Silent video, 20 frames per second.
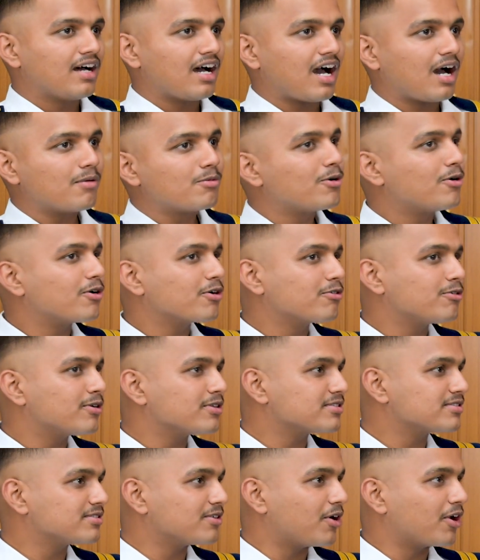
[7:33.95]
Amogh
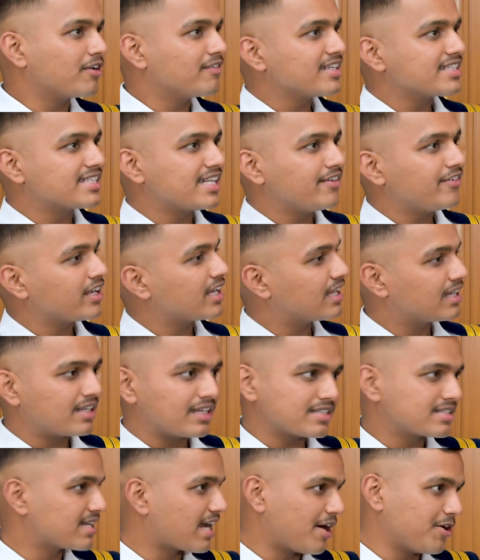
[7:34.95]
was always living in
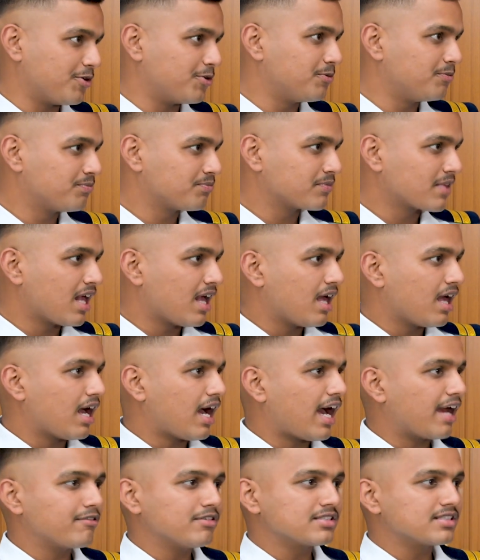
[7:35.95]
his shadow.
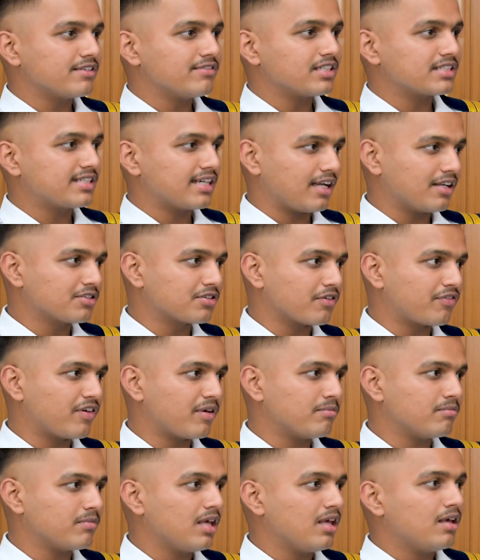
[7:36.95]
I was never jealous of
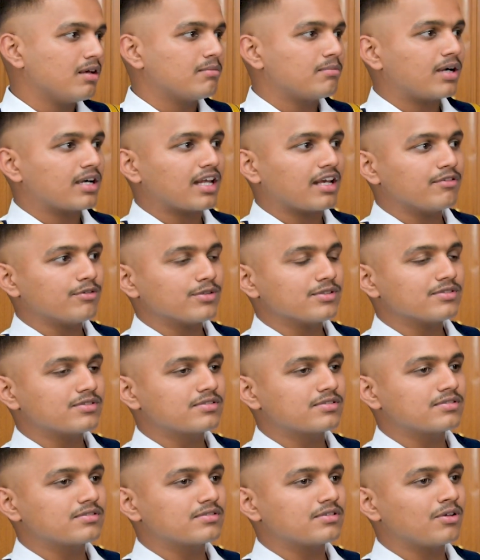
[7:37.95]
him, but I
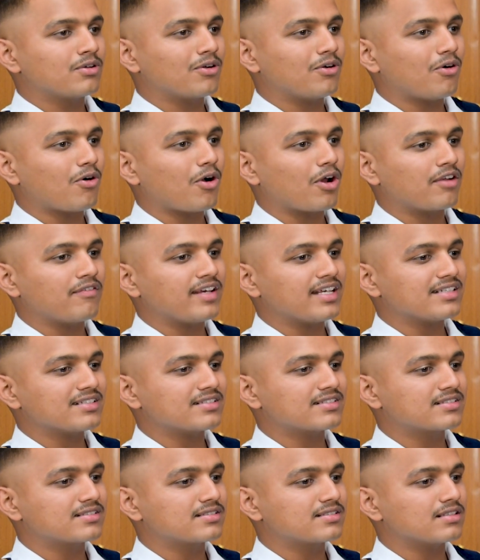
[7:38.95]
was, you know,
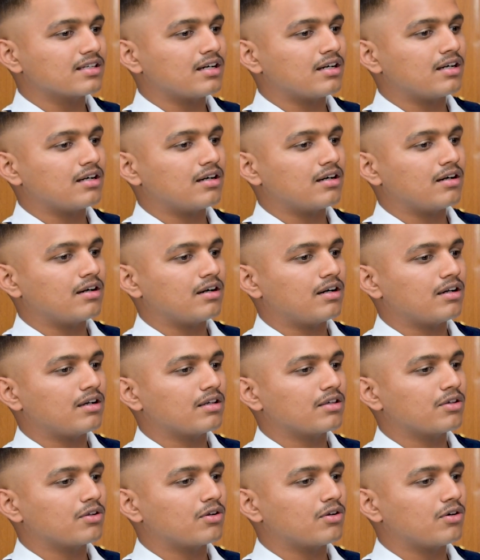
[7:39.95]
always,
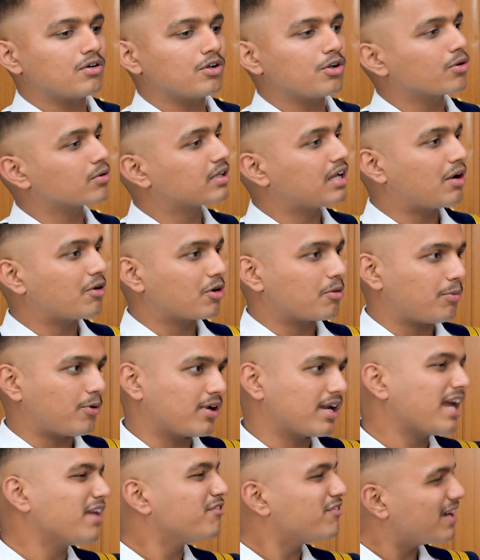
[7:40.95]
looked down
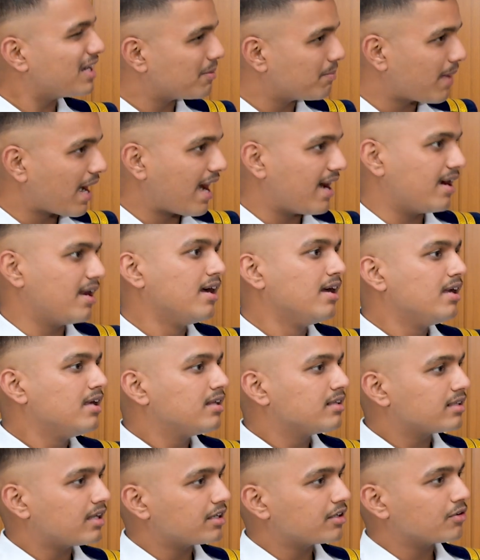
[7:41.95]
upon. I felt bad
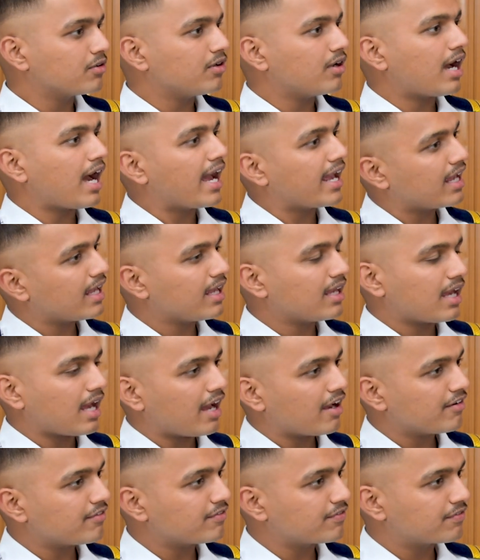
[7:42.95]
that, you know, I
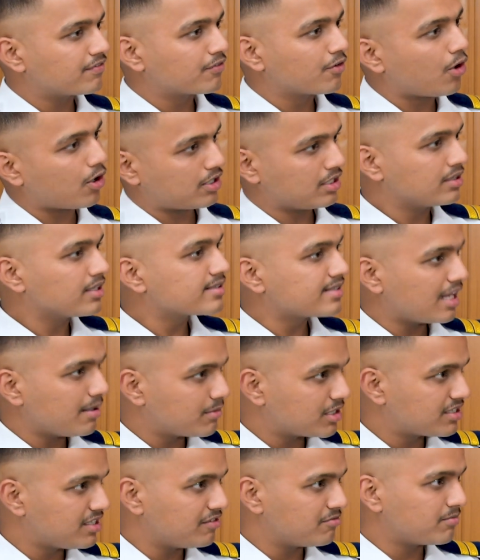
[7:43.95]
have gotten the
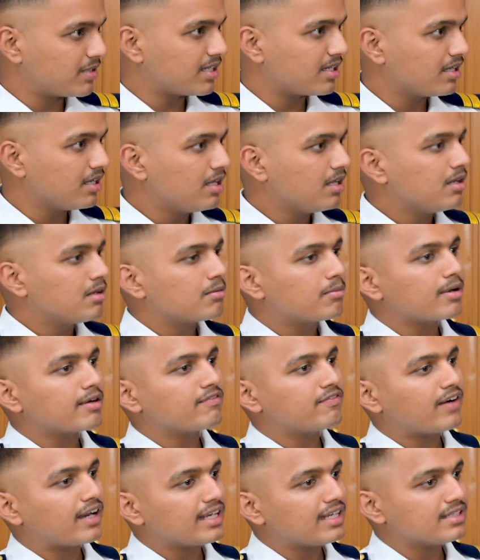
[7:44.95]
same achievement, but
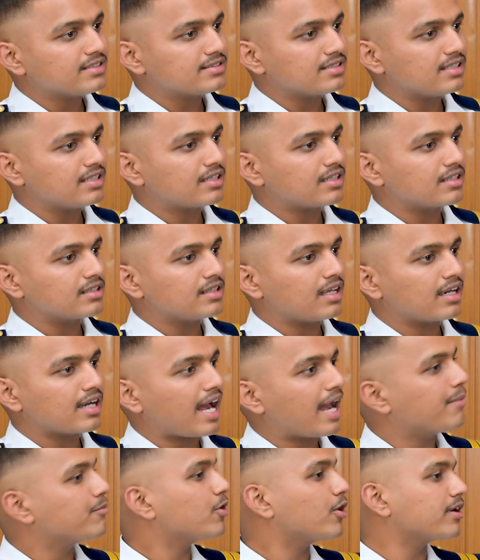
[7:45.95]
why is it that
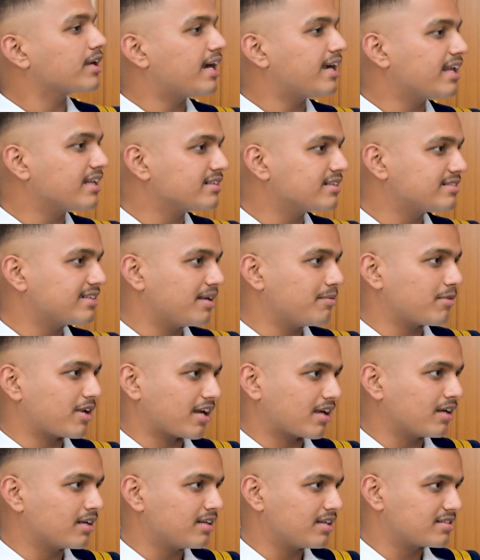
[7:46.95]
I'm not getting the same
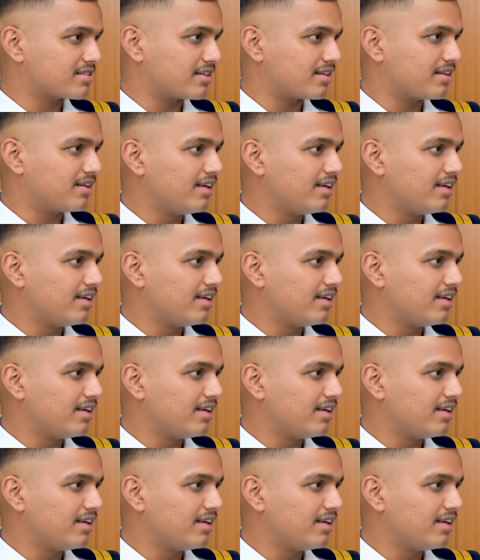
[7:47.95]
recognition?